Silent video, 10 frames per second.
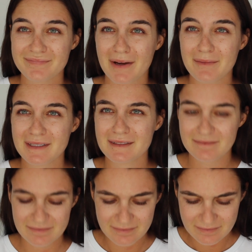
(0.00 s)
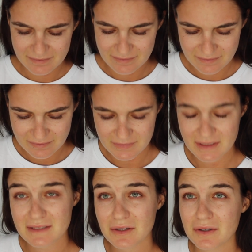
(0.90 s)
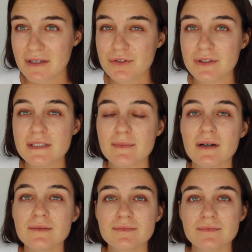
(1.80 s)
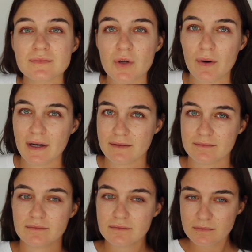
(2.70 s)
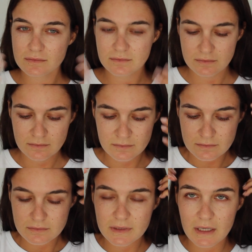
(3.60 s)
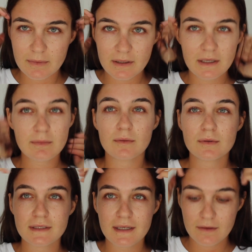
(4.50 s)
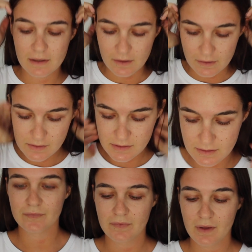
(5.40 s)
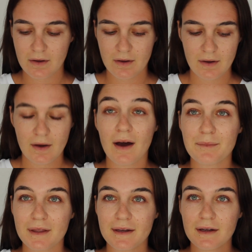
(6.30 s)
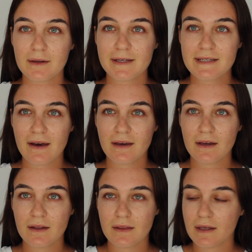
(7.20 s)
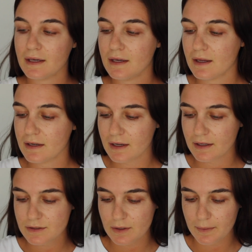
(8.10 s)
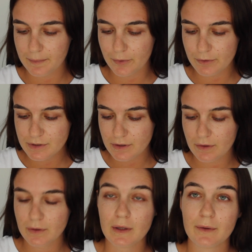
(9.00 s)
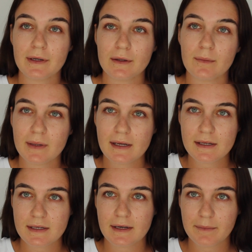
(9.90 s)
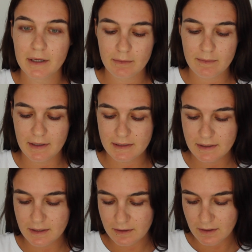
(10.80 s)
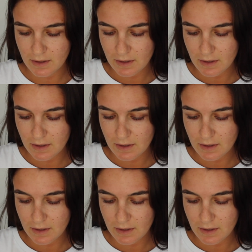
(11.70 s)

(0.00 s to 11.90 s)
I mean, it's got an interesting smell, quite chemically, but we'll see how that goes. I'm then going to be taking the NYX Born to Go liquid illuminators, and I'm going to be mixing